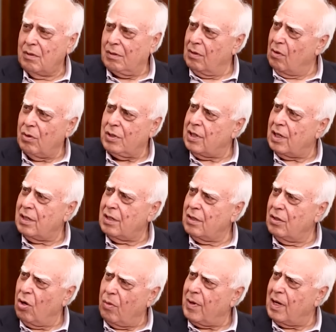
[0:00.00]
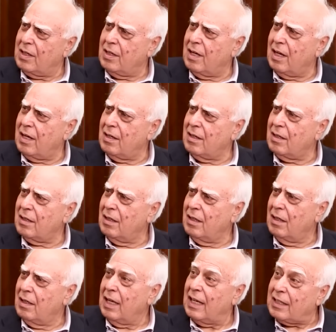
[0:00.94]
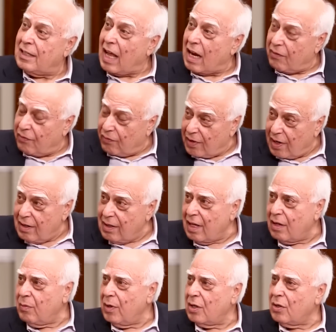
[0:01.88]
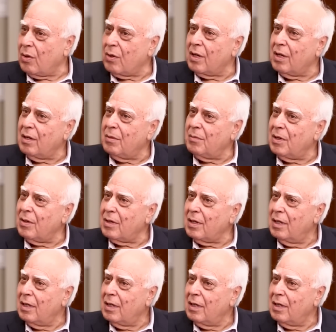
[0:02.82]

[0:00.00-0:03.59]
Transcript: No judge. Nobody dares. It's that fear that we're talking about.